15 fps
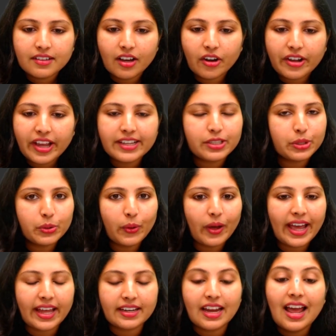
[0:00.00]
Okay,
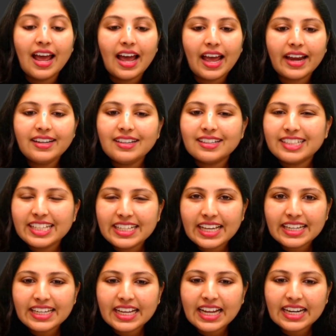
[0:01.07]
2N, and
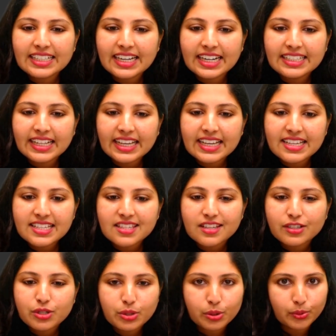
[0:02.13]
DNA content is
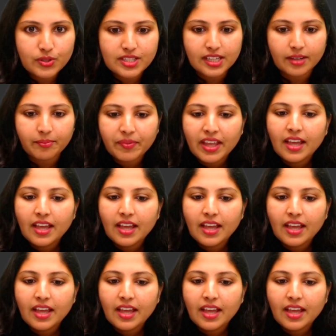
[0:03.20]
2C.